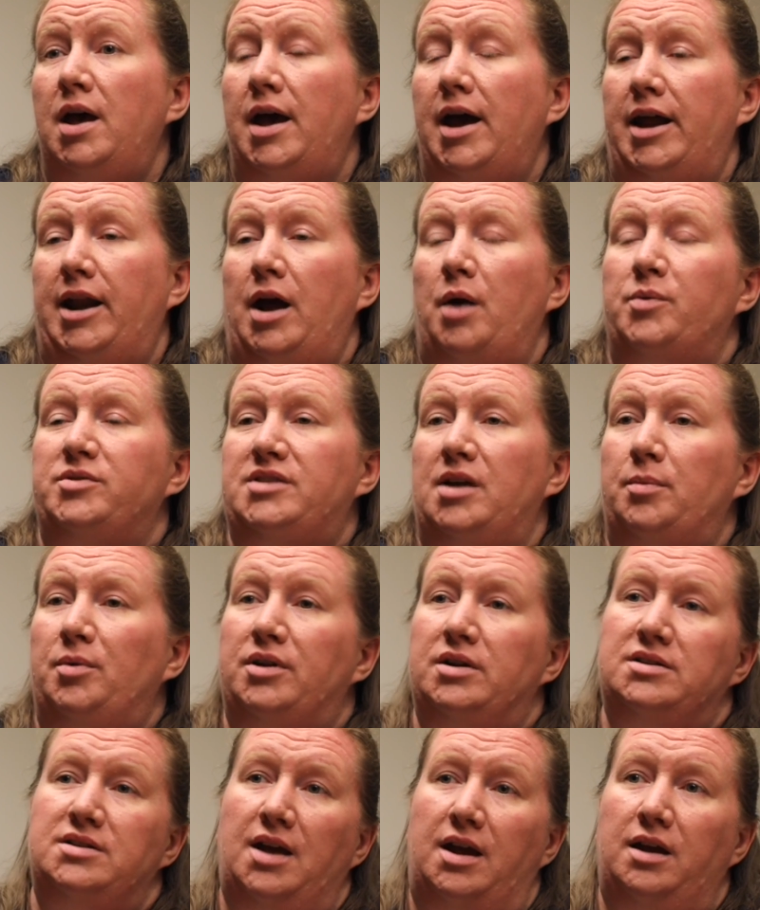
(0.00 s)
and I was able
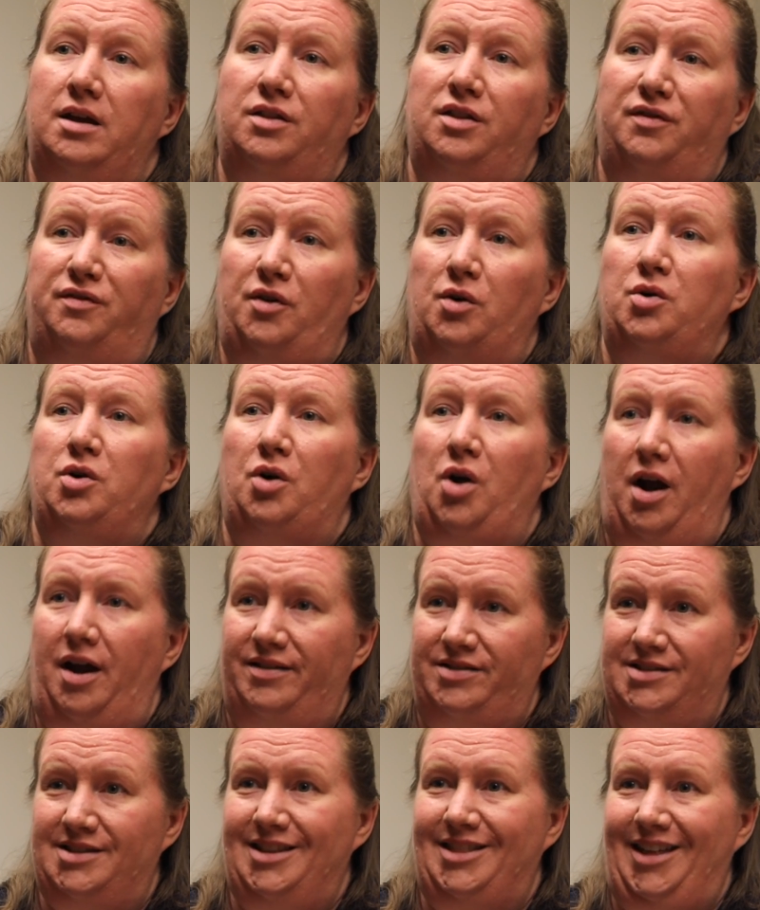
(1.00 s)
to take the
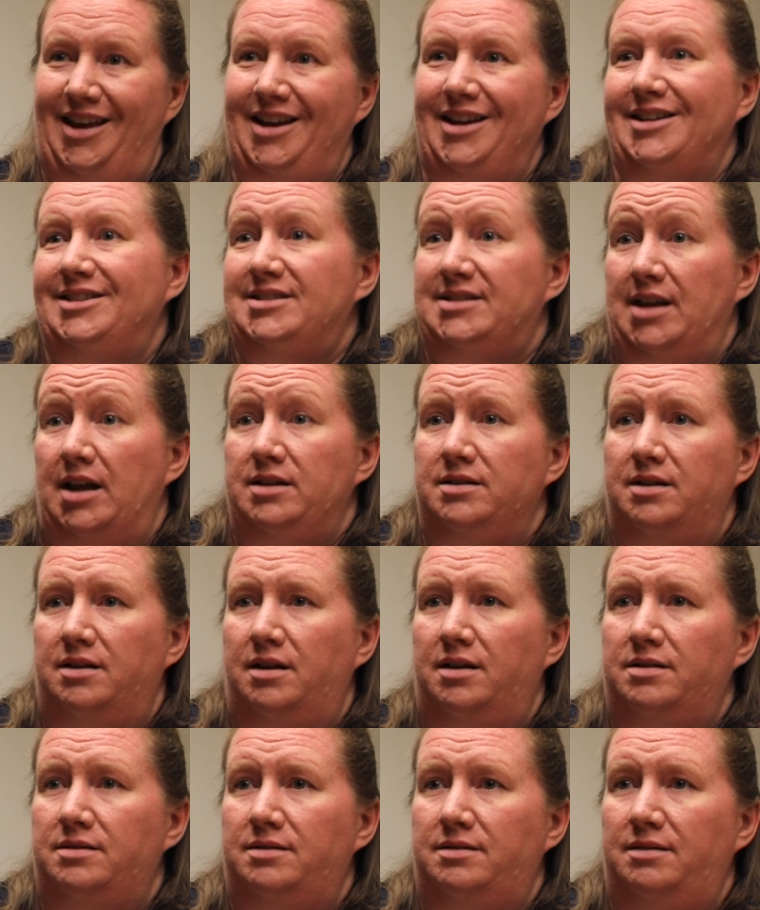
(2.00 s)
photographs that they had sent
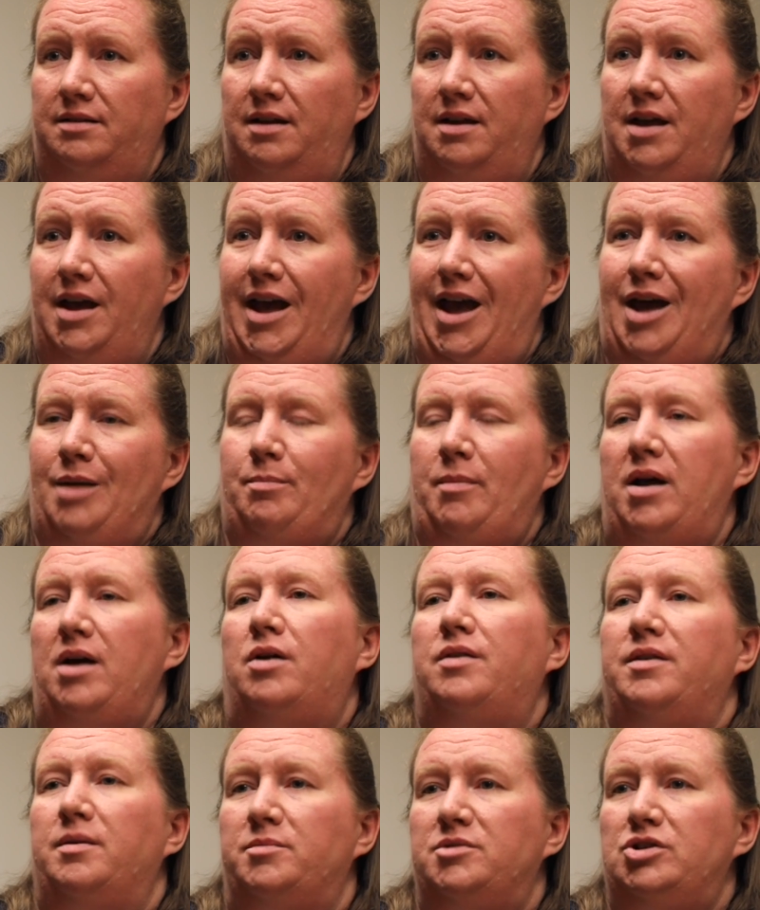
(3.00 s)
us and
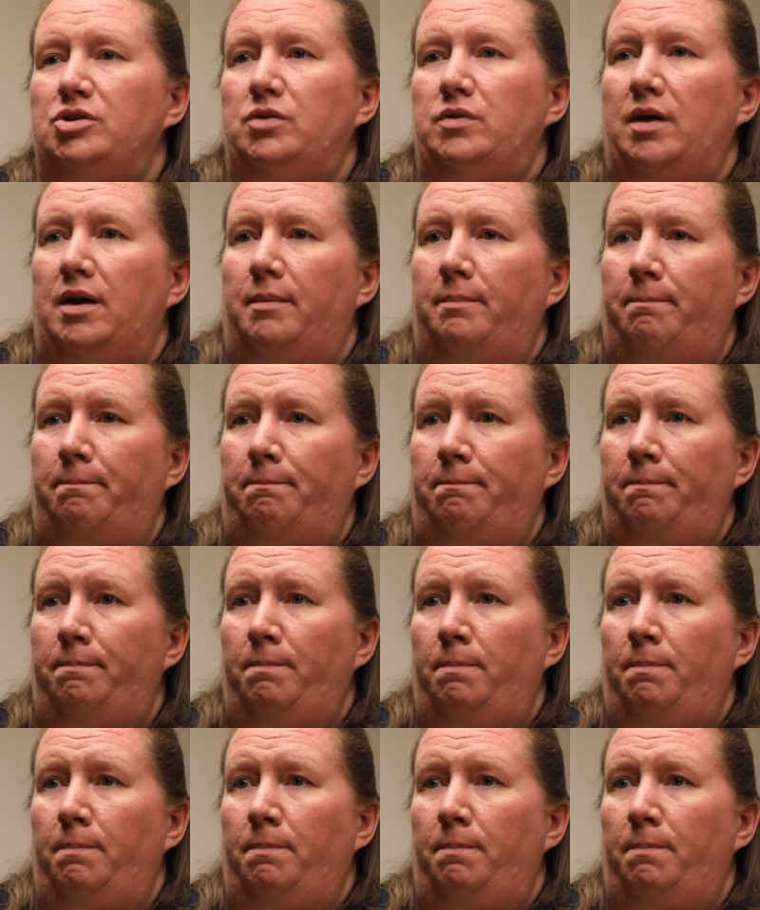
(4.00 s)
mail them to them